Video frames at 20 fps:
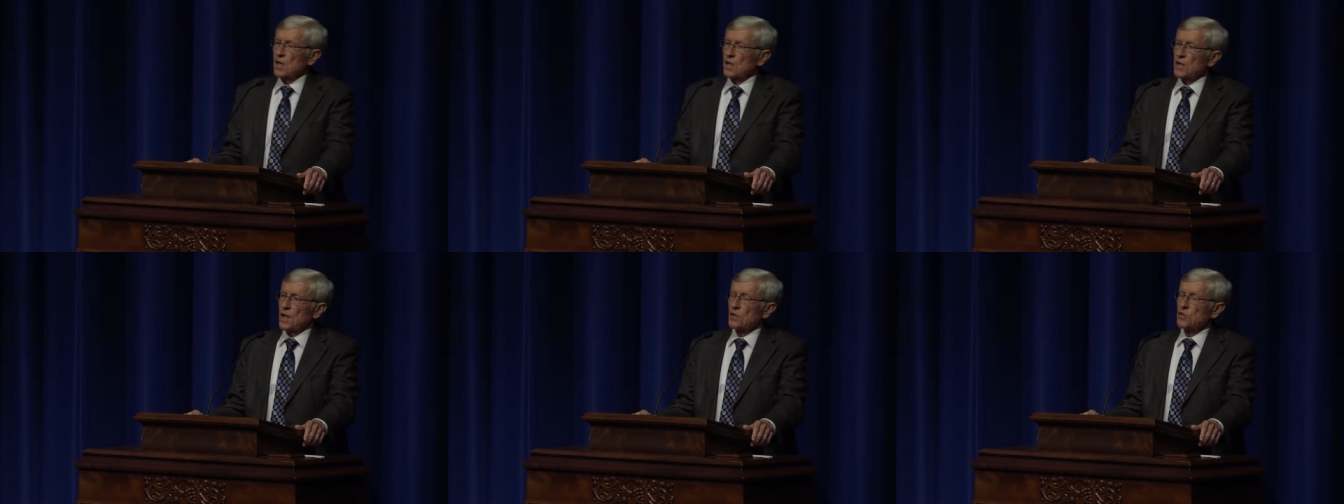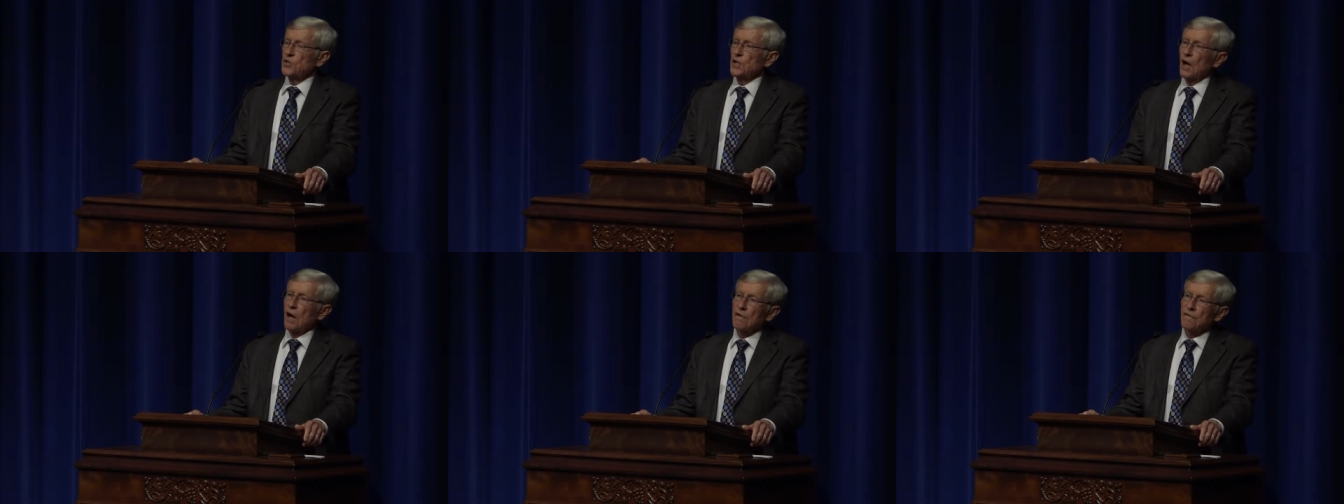
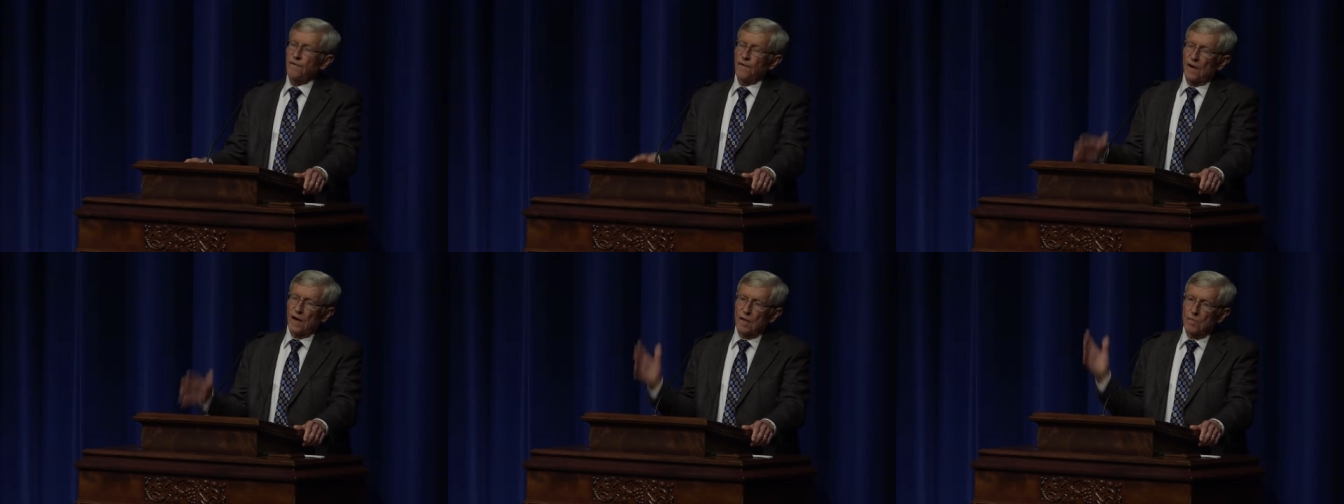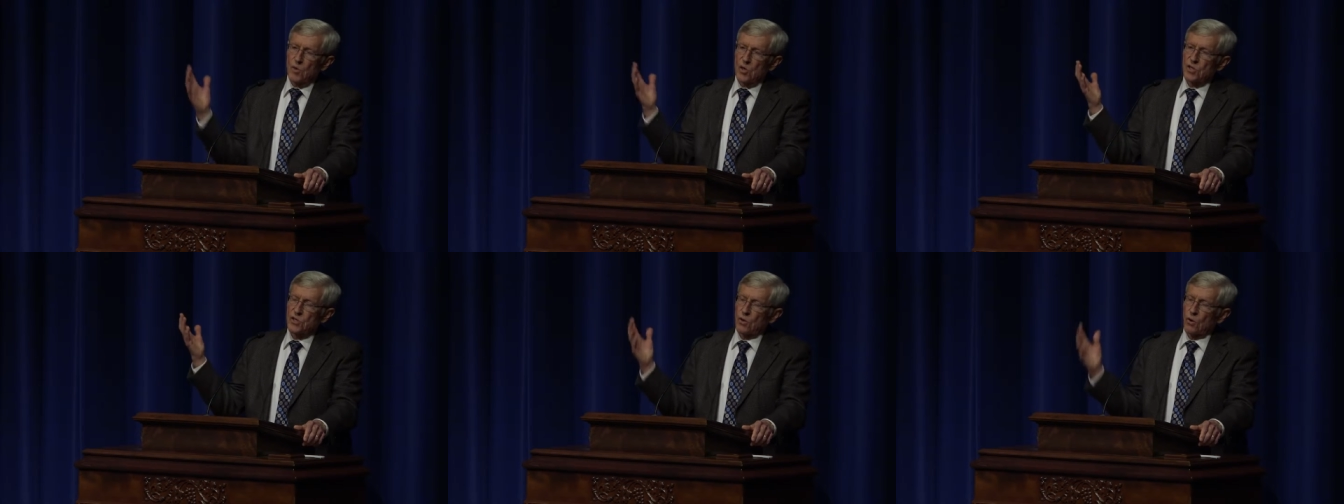there's young
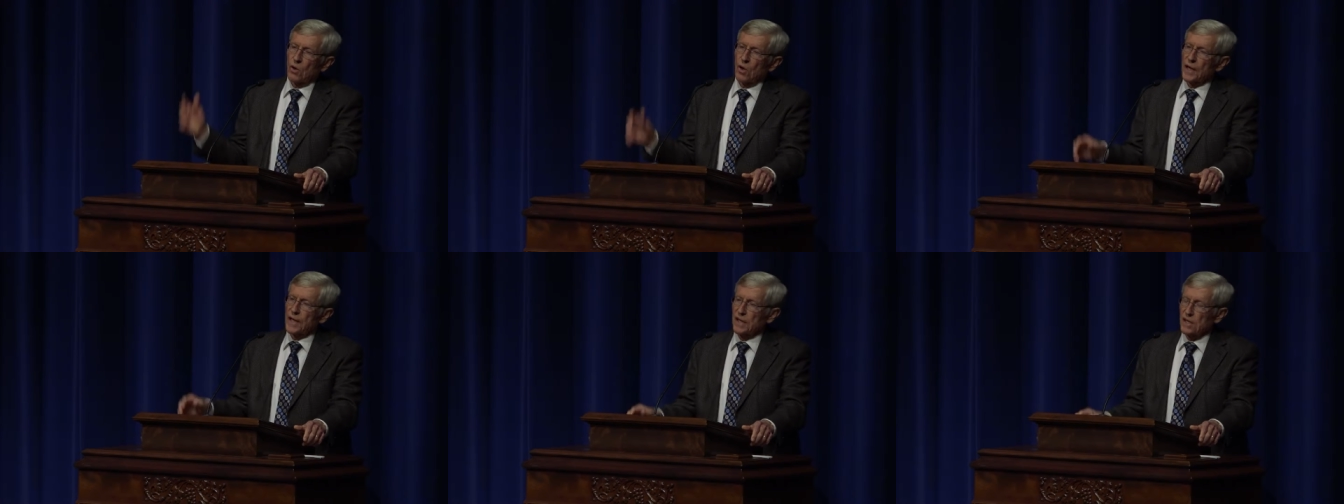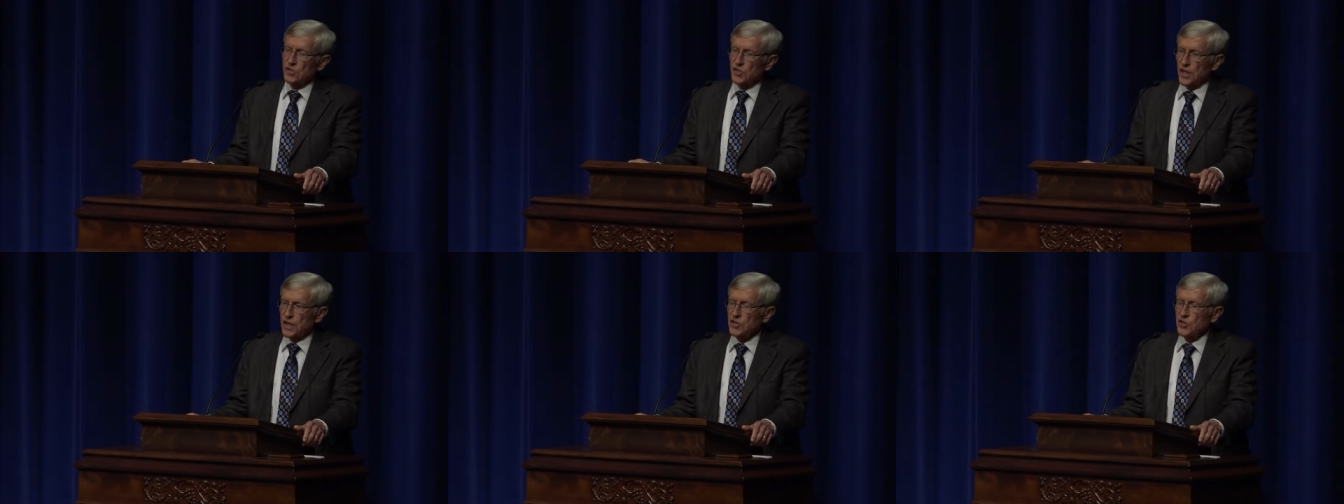farmers
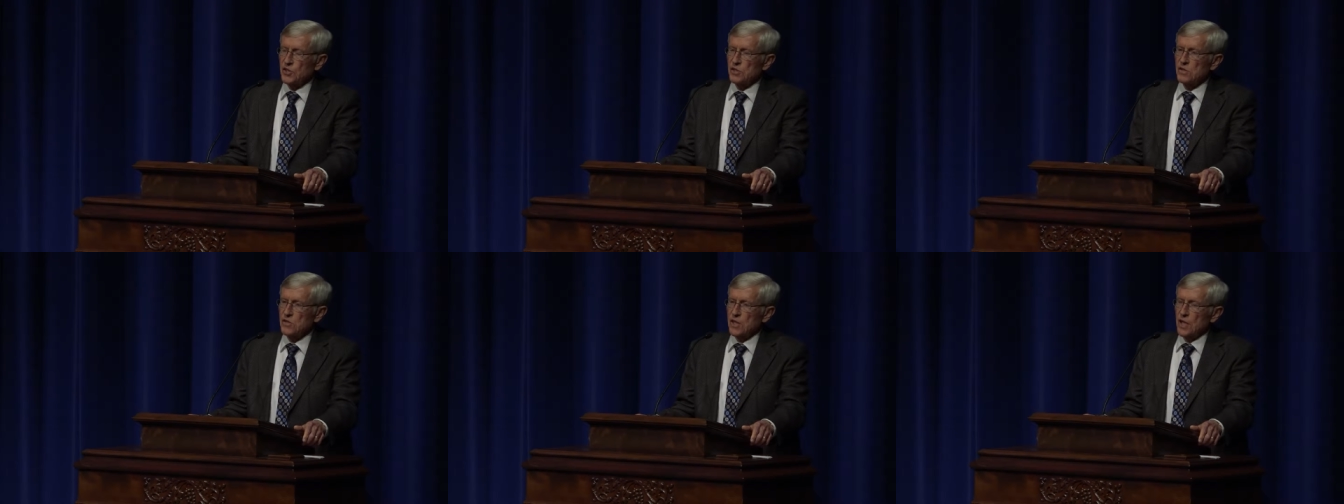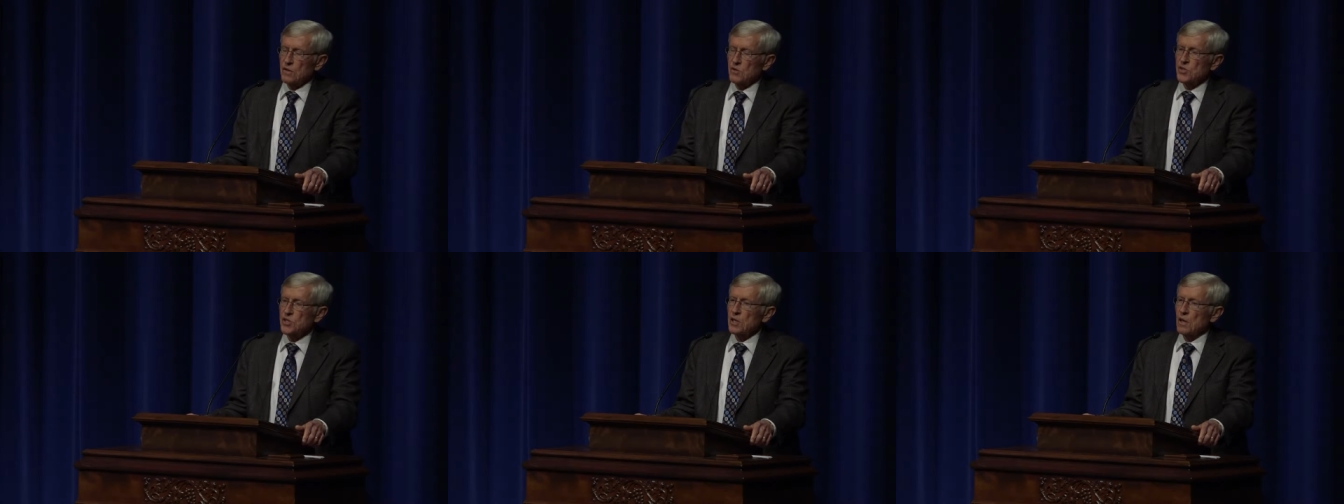organizations
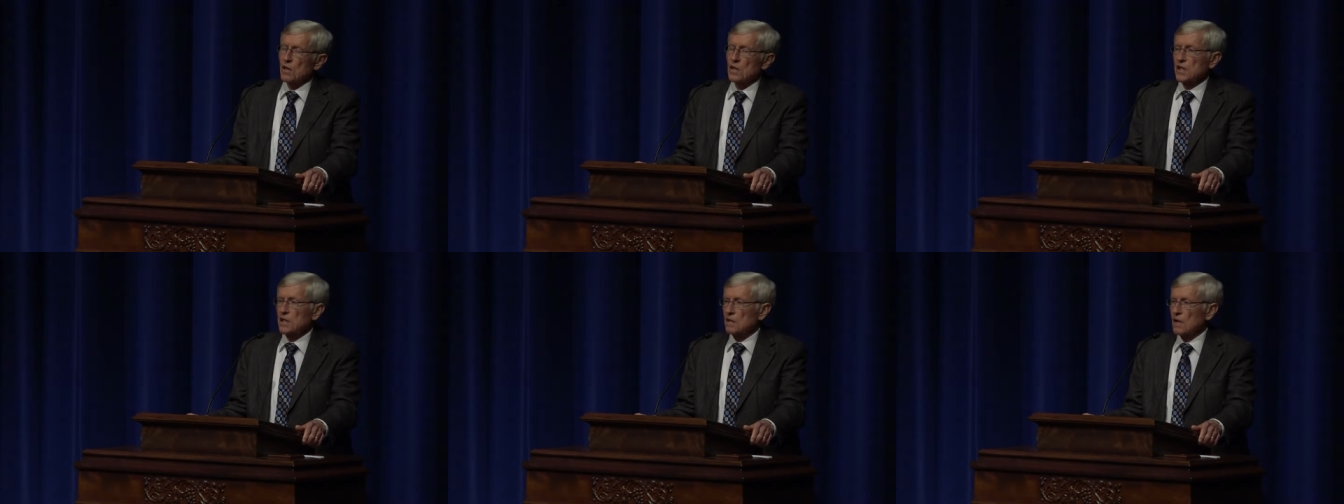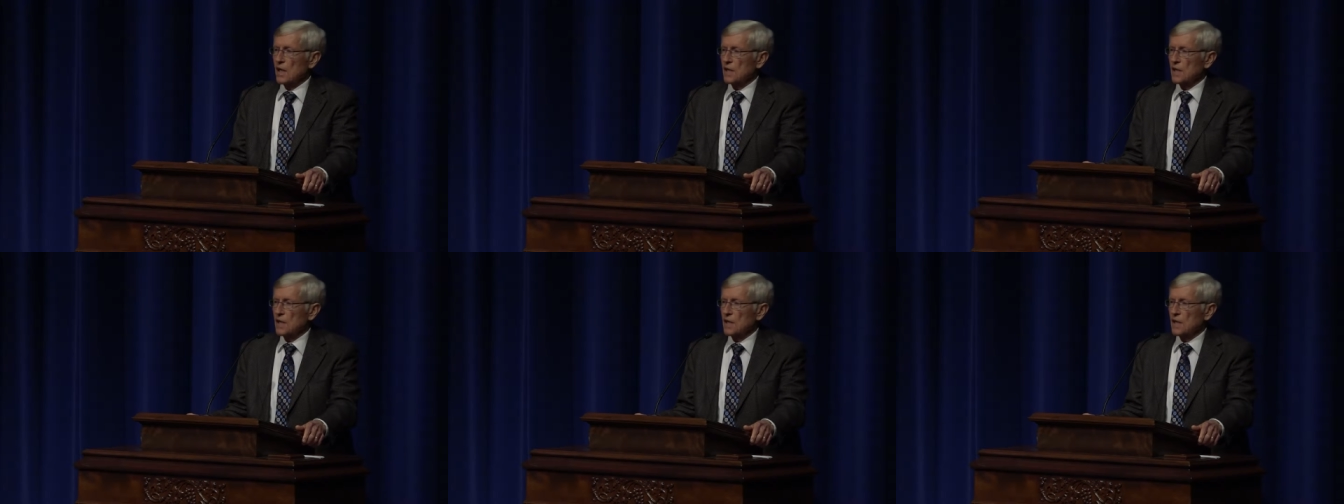that are starting,